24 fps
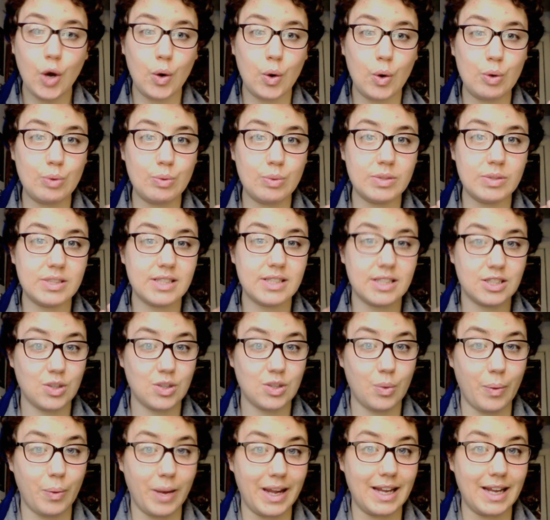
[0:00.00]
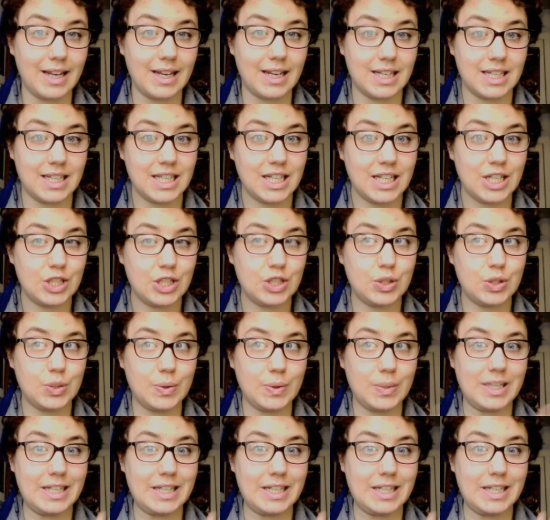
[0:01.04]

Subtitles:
who was sent away to